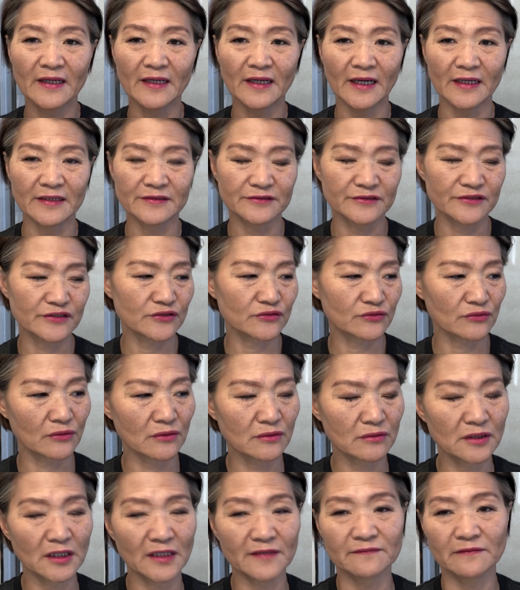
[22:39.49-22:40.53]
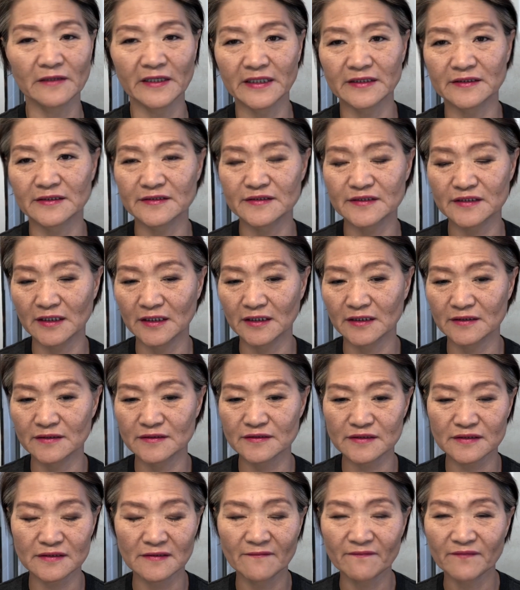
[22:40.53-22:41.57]
and throw away the
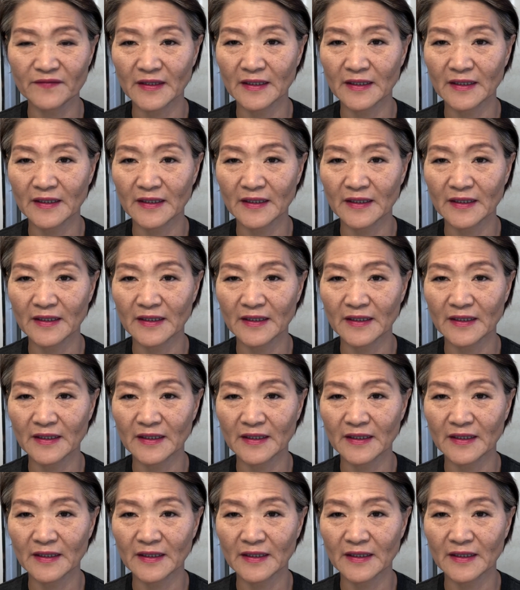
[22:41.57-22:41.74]
things,